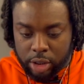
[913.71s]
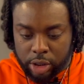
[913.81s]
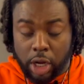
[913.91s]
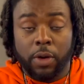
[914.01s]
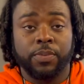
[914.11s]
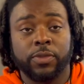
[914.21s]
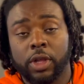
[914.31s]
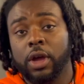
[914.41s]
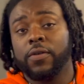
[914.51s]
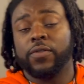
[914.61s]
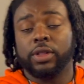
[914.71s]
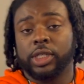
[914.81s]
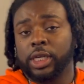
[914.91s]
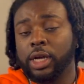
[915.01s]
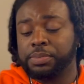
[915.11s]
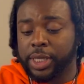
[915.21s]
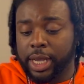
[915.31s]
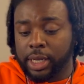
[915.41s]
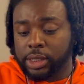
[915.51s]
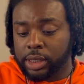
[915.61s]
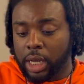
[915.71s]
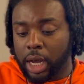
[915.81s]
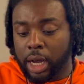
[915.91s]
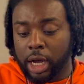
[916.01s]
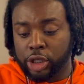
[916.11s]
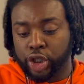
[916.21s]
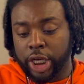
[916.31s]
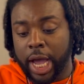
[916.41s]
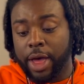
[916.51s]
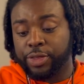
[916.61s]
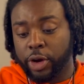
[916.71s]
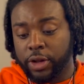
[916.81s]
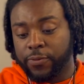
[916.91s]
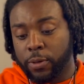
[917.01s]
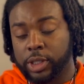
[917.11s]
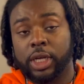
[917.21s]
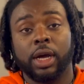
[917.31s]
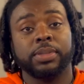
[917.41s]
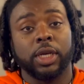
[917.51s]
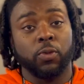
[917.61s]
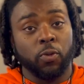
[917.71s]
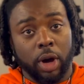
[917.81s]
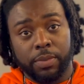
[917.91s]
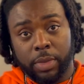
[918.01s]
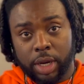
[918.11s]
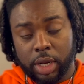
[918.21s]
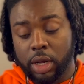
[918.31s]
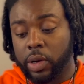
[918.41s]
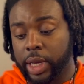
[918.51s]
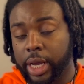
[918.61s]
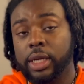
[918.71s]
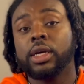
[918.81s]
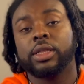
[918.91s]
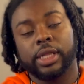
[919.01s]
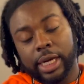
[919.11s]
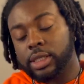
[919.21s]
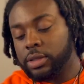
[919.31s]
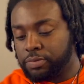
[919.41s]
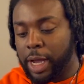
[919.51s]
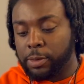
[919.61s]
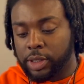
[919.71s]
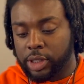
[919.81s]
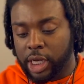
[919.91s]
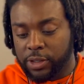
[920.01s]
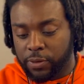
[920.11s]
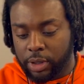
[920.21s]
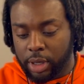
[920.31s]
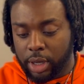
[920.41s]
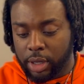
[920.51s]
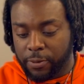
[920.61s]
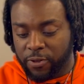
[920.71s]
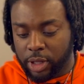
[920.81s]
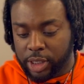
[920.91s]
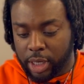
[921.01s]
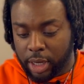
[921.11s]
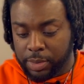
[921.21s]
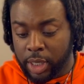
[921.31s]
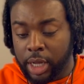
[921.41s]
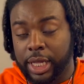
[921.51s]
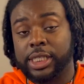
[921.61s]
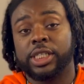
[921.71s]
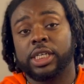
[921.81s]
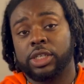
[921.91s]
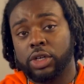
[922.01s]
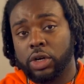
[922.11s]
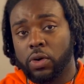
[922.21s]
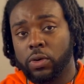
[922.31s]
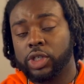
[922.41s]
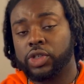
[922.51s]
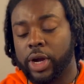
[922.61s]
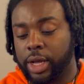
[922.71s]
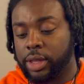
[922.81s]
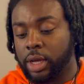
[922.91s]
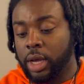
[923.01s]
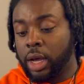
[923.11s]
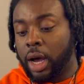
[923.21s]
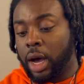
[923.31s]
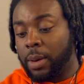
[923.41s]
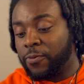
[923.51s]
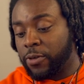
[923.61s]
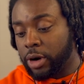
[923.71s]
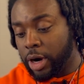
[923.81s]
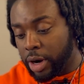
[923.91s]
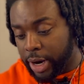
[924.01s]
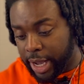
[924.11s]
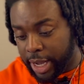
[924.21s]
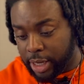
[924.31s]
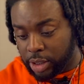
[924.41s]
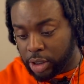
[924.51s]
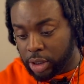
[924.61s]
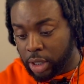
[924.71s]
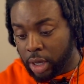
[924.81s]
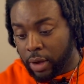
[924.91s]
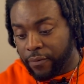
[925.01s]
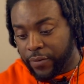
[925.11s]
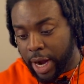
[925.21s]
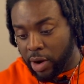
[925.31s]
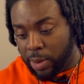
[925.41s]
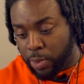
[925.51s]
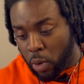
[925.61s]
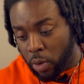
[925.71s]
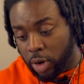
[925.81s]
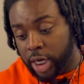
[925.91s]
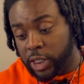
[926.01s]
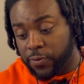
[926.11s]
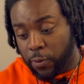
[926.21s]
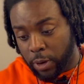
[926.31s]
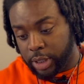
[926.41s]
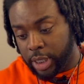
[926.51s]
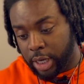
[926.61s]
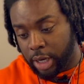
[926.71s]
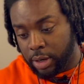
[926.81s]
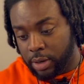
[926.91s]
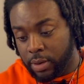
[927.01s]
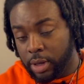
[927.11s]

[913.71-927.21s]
So for the sit-up test, she got 34 sit-ups in 1 minute. Okay, that was the test for the sit-ups. That's testing your core strength. For her age, very poor is 14.